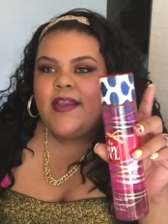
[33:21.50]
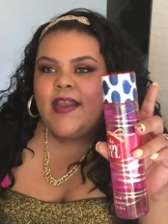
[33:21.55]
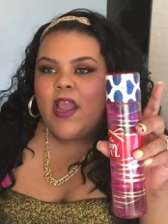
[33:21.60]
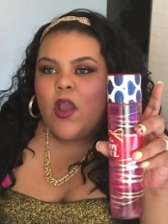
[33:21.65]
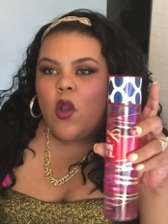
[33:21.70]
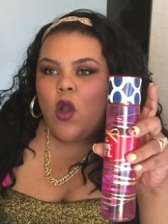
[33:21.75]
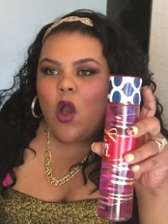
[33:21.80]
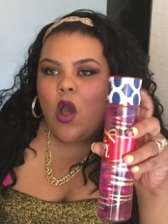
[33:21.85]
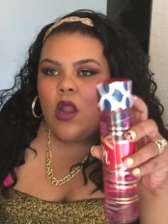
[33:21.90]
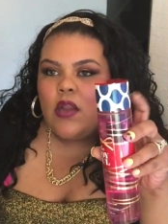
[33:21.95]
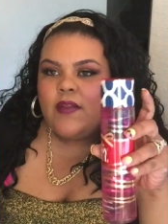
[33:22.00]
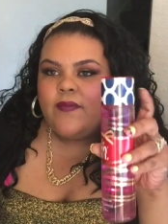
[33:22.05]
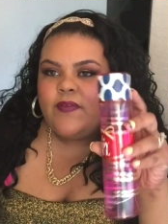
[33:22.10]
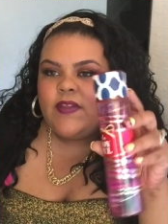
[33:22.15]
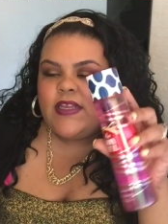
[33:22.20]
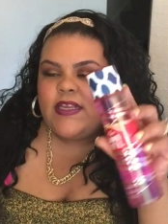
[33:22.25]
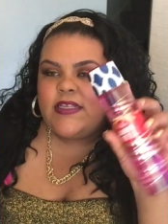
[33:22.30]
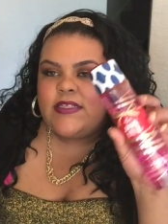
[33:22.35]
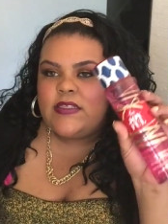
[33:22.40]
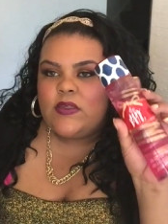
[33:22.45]
now all of
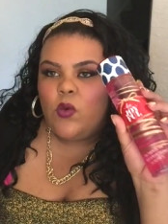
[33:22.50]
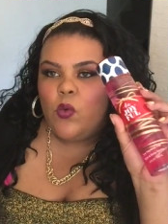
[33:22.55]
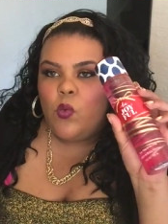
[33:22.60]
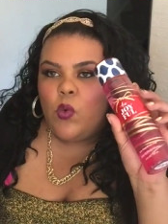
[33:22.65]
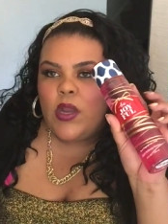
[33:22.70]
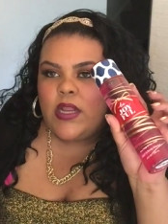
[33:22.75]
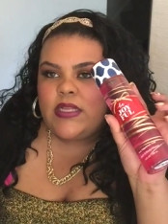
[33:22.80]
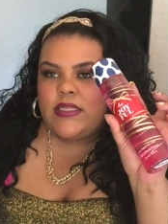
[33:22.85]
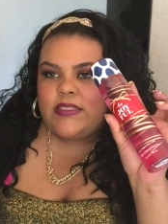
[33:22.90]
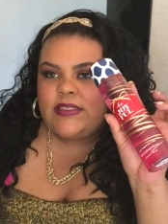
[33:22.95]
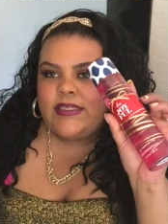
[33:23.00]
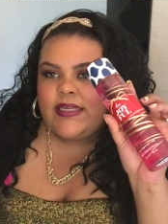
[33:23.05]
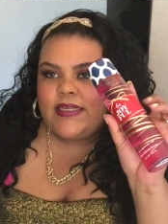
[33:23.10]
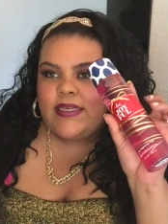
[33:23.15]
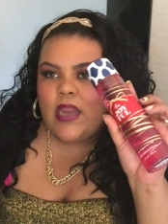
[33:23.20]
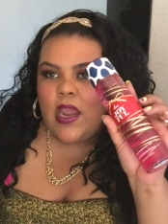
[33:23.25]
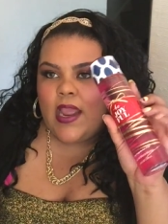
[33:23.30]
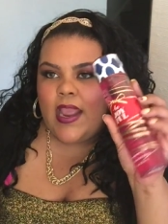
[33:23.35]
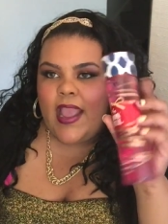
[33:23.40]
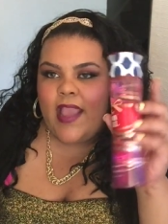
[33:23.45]
these ones did
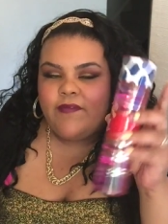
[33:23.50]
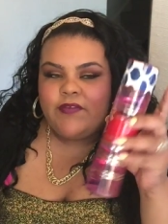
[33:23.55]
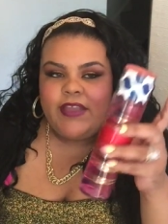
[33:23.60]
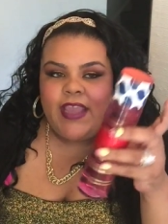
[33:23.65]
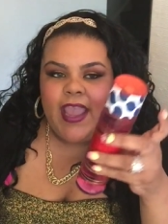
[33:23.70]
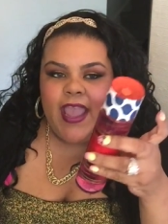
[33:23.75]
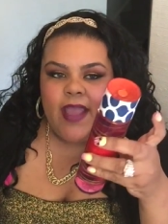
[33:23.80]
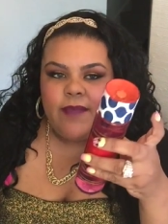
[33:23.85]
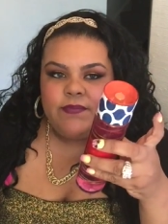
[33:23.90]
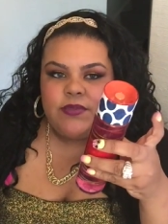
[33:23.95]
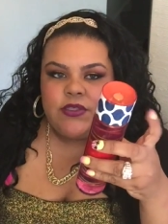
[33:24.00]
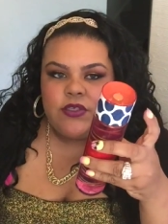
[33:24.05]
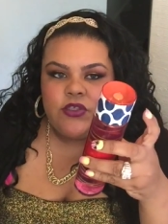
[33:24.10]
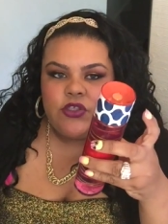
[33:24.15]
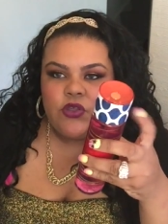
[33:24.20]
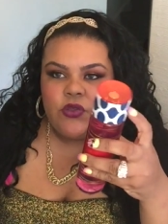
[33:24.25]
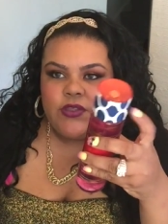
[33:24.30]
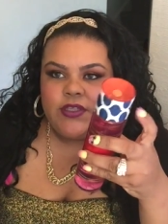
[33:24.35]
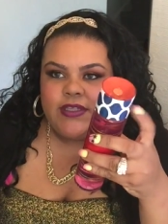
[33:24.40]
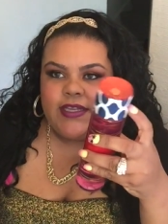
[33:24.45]
not have caps
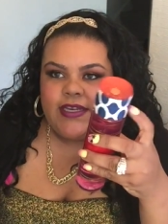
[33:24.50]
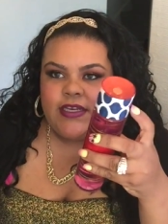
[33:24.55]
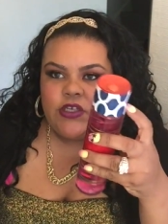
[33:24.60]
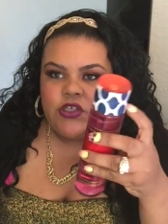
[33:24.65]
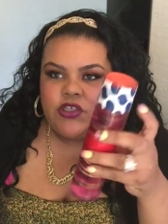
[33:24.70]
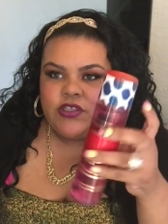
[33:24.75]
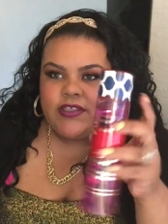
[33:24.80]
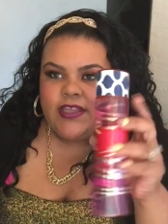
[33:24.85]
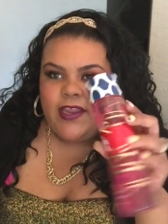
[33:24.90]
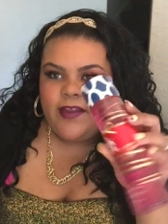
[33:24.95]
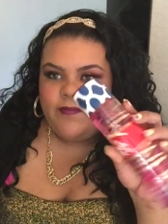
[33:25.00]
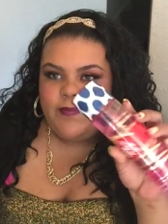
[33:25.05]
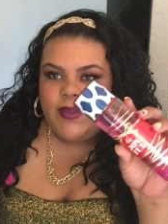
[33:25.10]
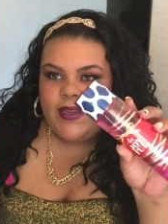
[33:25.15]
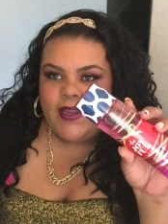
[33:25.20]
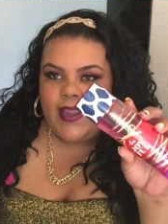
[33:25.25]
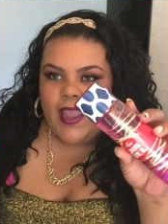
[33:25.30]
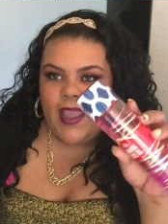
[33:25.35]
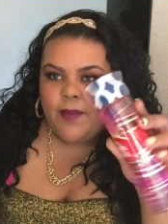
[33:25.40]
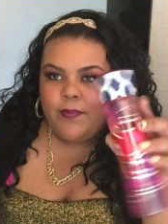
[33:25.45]
so the lady just gave me
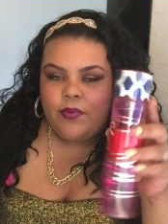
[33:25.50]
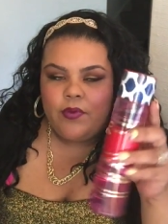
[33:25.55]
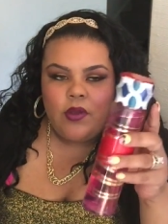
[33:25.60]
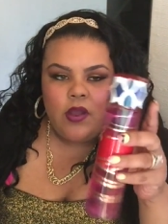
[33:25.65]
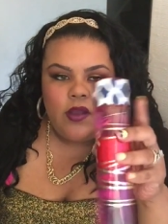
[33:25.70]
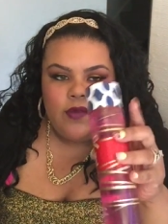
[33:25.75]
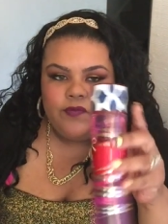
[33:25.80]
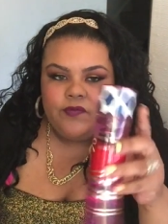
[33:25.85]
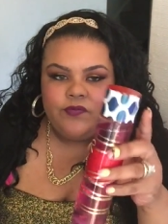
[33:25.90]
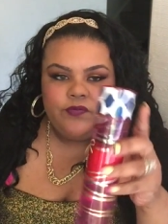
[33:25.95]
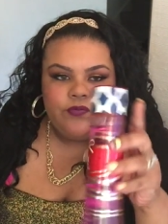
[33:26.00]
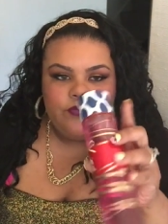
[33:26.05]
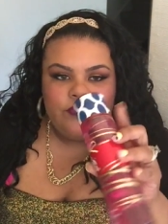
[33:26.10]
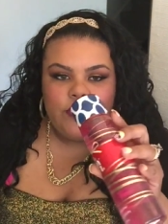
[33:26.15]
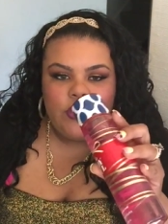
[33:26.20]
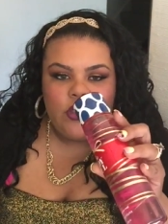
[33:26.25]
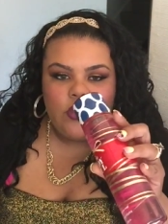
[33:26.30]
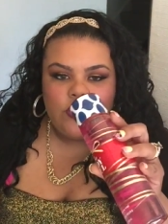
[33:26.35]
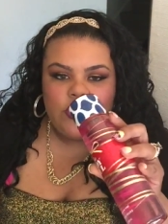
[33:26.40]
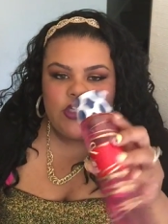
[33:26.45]
a cap off
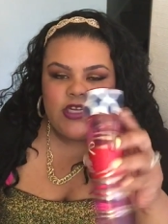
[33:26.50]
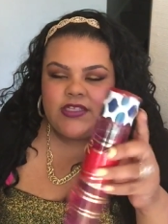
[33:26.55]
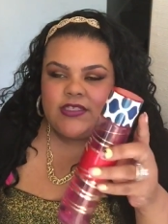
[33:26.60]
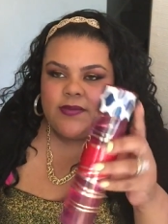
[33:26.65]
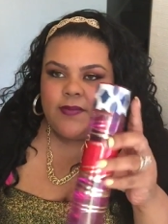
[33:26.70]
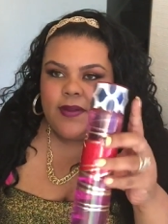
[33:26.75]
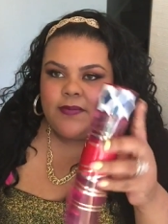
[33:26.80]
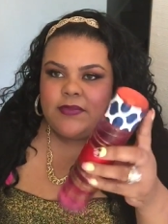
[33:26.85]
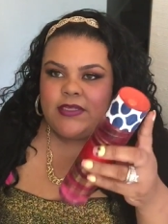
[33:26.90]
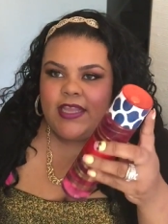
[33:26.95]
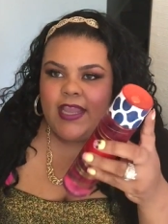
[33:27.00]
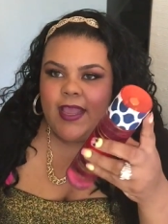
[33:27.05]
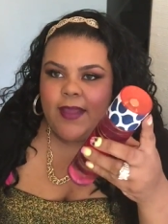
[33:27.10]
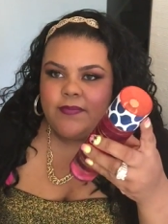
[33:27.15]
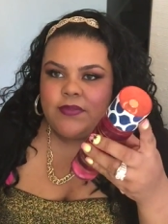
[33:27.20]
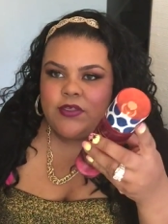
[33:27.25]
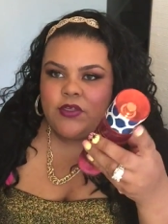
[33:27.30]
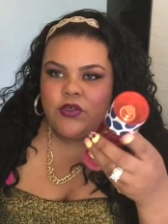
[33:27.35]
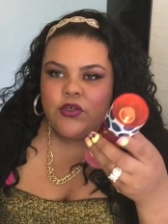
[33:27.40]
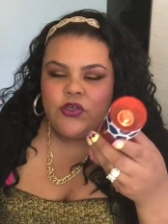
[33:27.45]
you know she had some empty
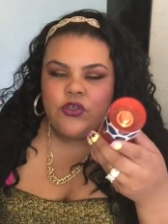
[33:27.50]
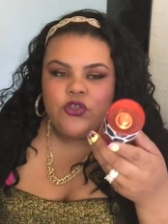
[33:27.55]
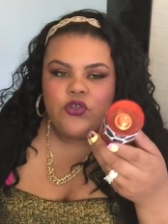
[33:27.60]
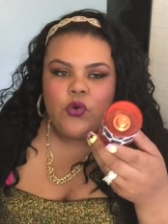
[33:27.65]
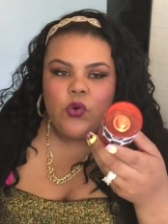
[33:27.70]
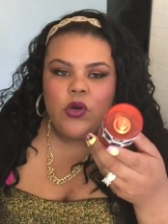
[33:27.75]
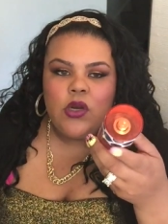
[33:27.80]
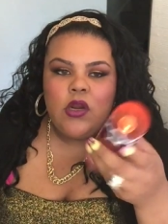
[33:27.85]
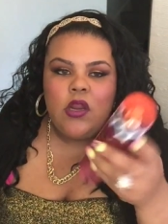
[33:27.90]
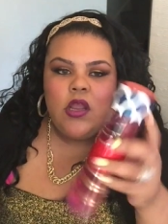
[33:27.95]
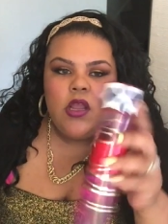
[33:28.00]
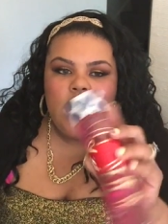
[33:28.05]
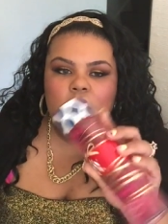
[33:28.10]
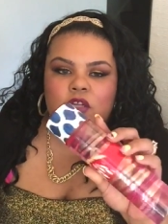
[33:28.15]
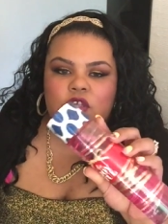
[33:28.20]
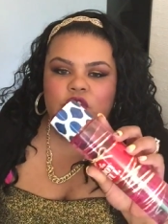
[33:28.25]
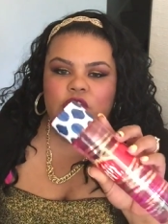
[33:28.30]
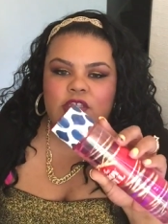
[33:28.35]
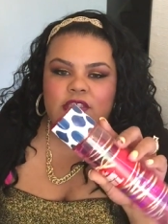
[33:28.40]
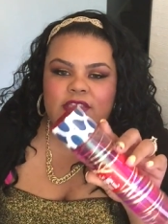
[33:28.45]
caps in her drawer
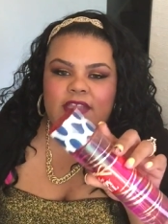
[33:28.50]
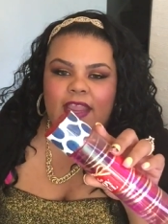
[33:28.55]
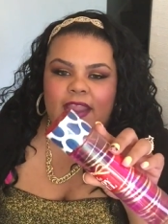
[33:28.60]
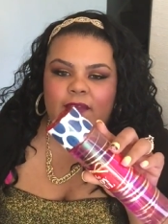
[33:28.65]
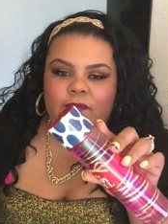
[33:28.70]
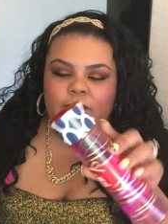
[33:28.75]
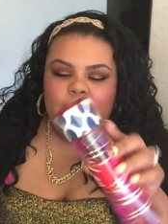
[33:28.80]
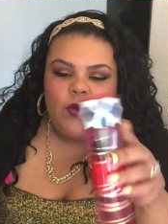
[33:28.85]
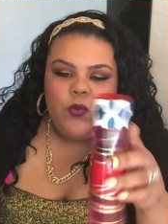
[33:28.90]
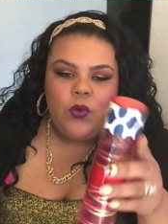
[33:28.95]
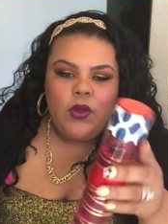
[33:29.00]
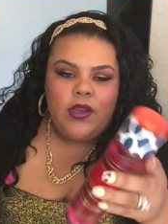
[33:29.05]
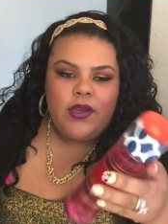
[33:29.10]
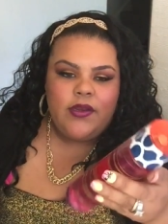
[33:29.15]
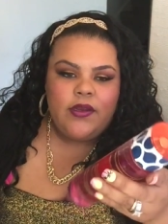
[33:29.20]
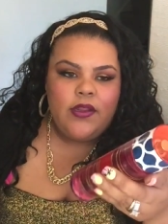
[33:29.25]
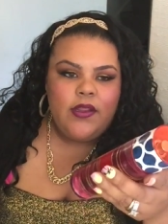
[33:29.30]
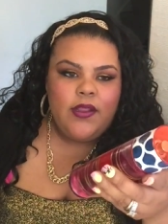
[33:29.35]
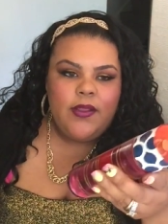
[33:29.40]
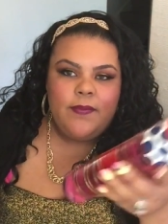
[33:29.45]
she just gave me
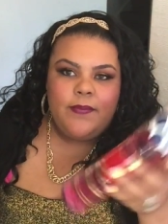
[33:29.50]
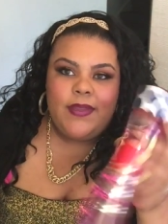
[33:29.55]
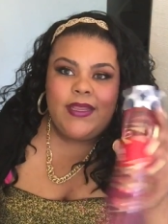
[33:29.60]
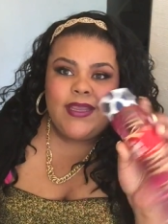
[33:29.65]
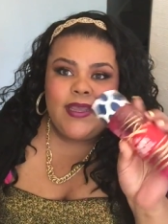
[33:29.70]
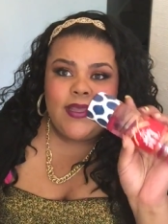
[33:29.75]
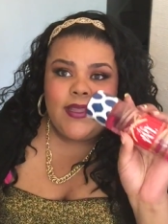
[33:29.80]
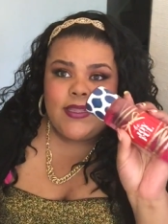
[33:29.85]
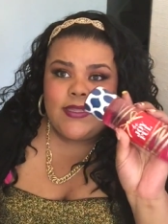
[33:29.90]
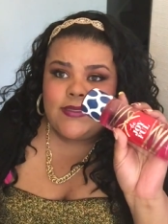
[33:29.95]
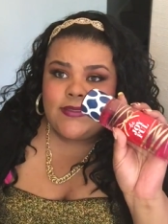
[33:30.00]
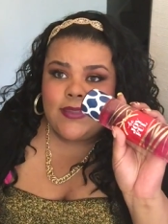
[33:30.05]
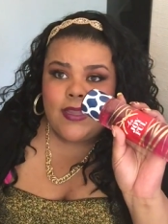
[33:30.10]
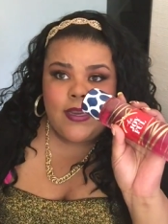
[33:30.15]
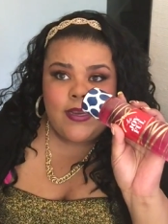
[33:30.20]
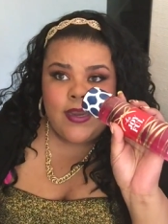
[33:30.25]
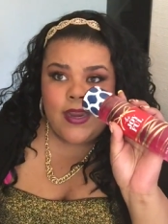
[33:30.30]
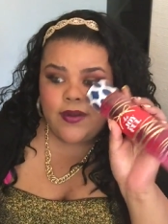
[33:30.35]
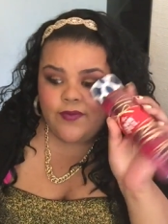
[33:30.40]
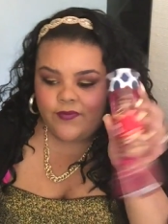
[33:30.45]
one because
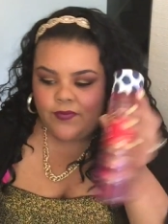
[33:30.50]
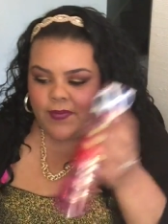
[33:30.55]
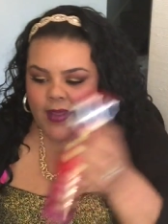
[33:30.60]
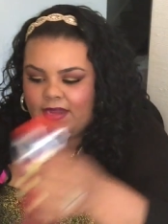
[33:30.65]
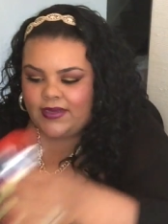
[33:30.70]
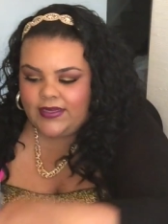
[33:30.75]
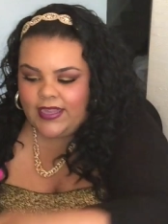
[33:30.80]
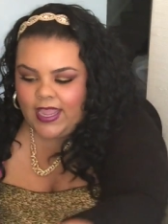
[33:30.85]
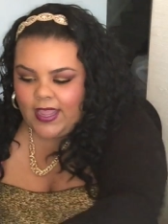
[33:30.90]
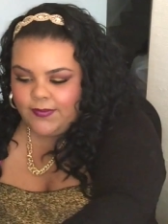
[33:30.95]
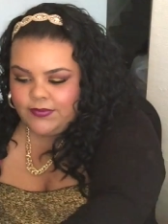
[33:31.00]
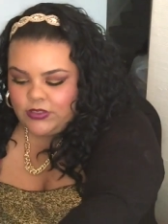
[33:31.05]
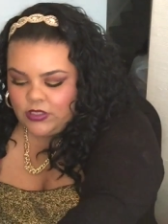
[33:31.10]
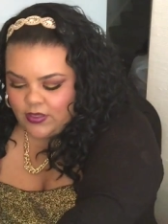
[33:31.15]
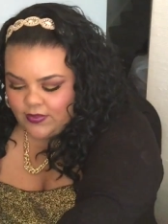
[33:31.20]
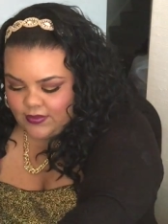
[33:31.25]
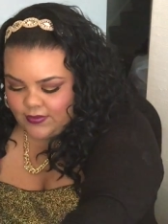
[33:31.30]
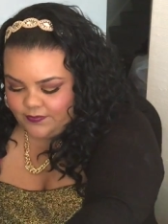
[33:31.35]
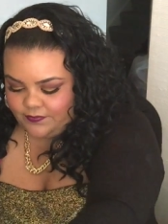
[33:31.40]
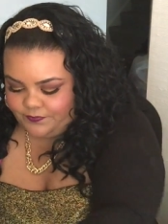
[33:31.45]
none of them had caps
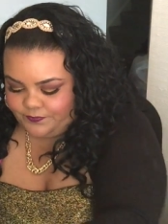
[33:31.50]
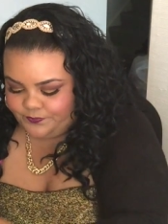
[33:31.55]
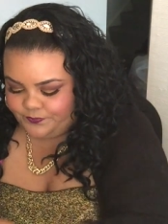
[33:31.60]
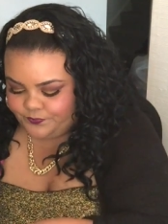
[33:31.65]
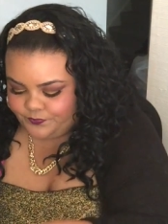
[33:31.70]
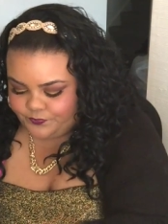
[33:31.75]
on them